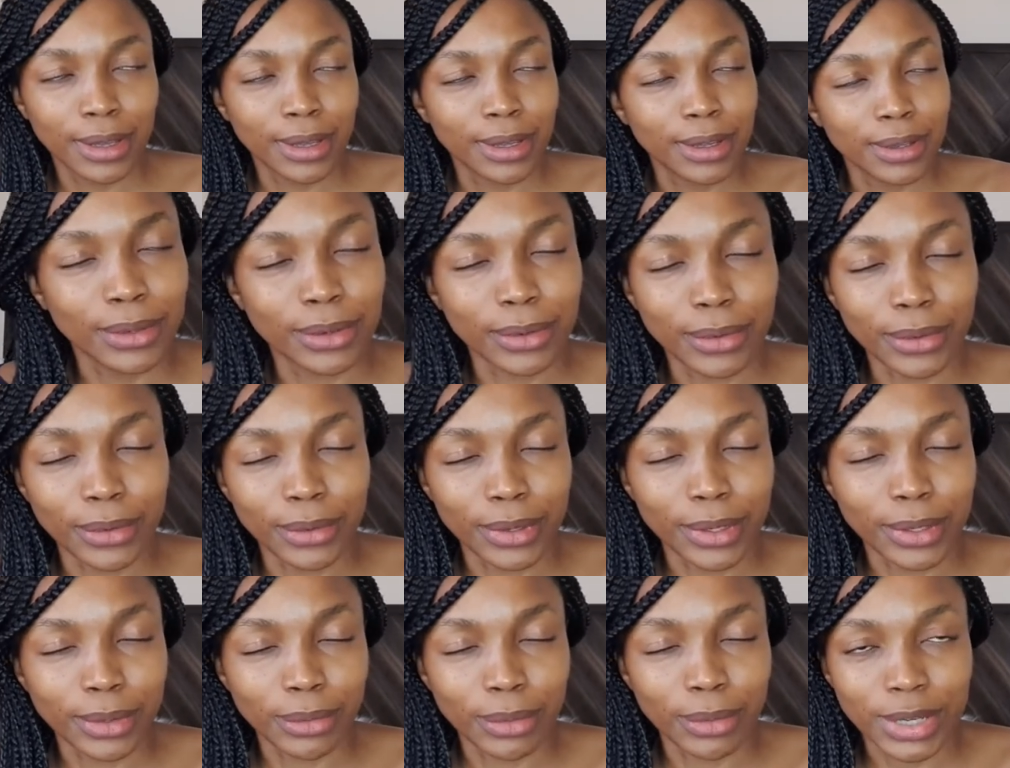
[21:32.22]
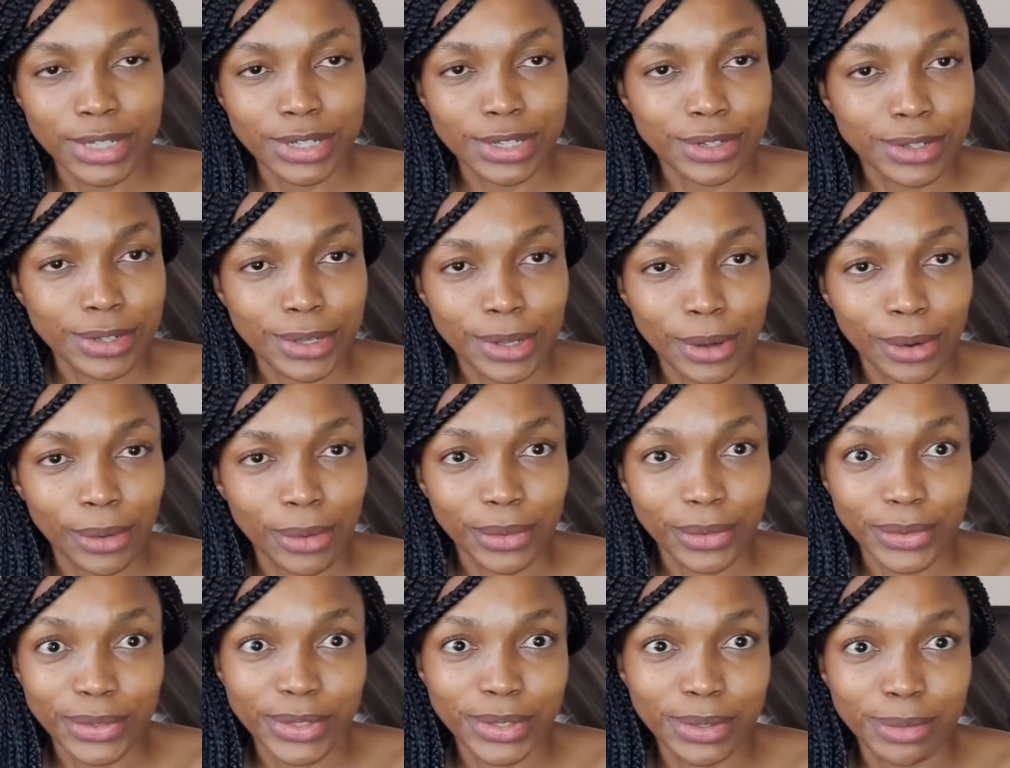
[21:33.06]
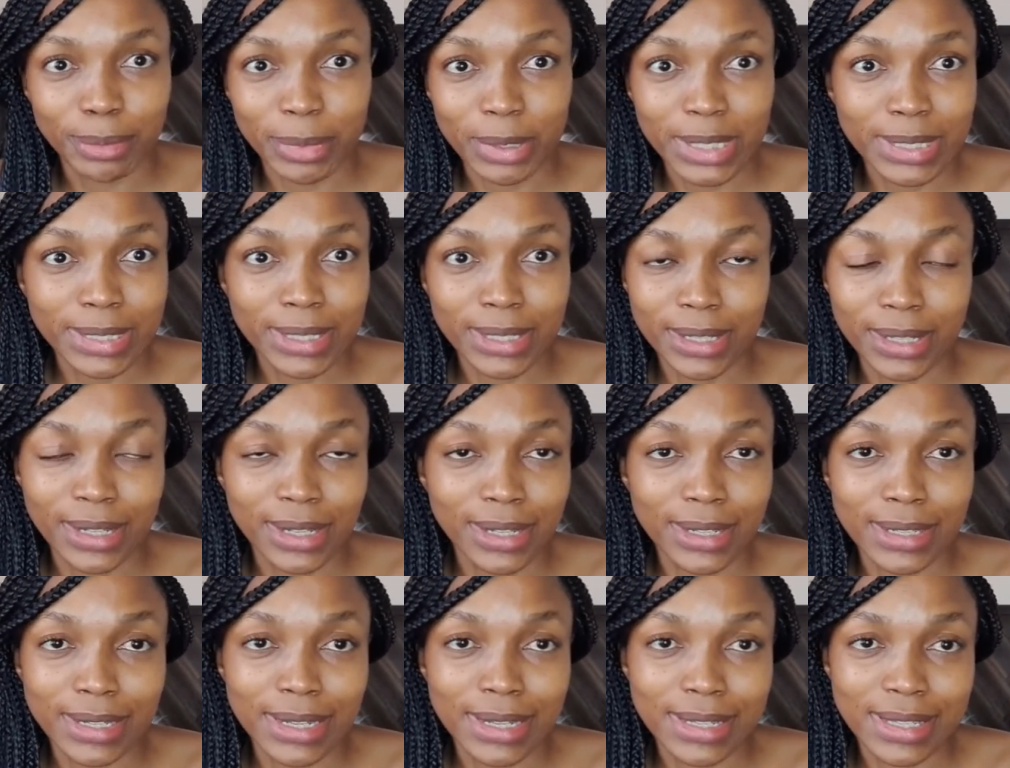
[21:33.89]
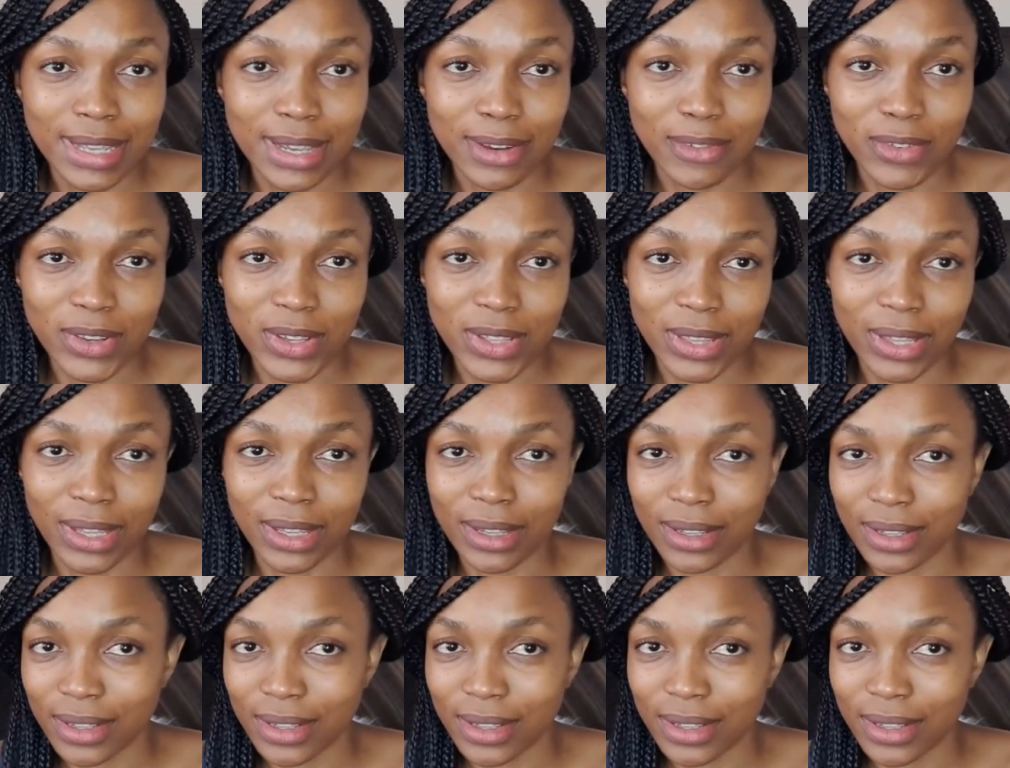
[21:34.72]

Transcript: you know, it washes clothes, basically does everything.